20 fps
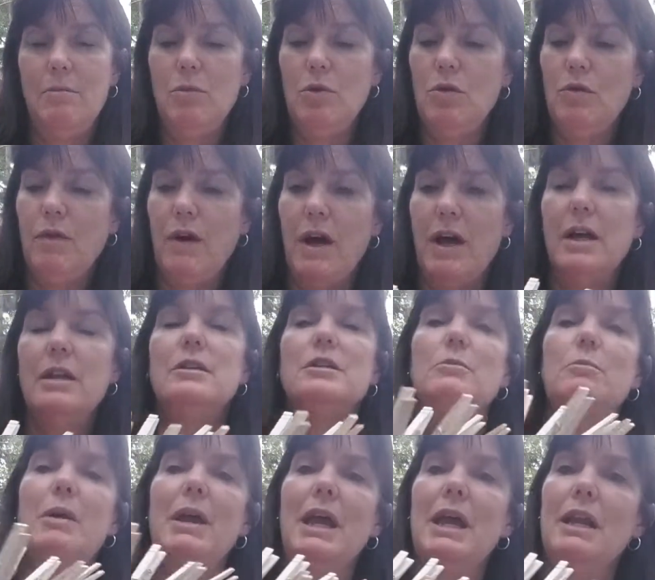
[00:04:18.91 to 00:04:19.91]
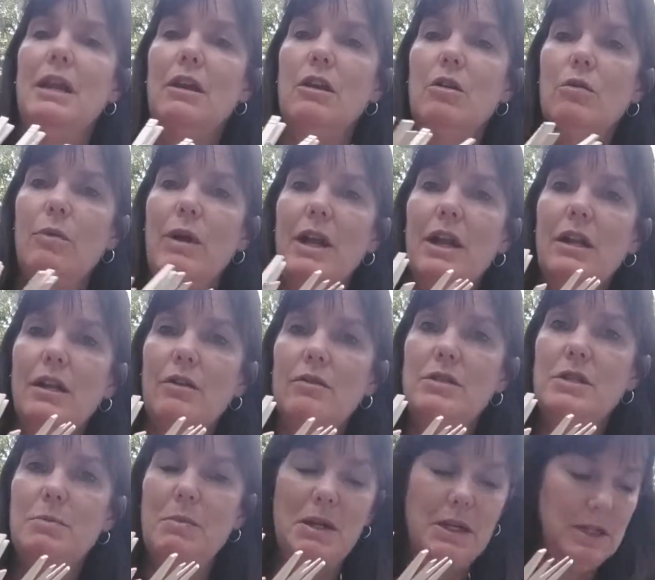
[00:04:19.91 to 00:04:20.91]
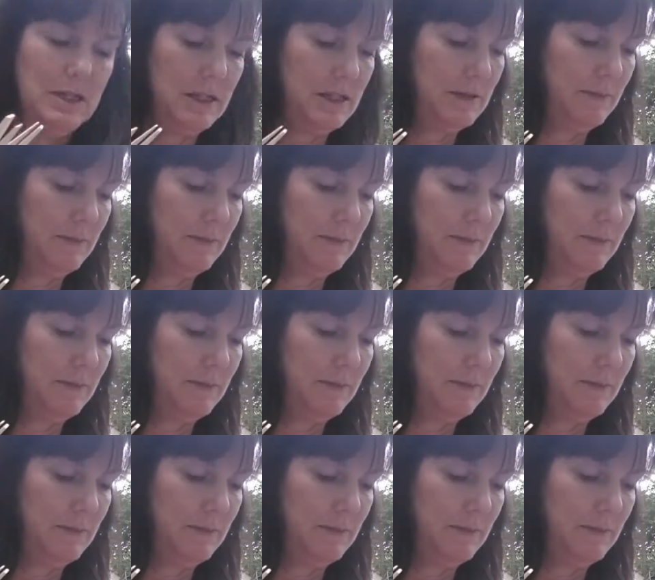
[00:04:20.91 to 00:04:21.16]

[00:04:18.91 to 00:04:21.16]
move on to painting your red clothespins.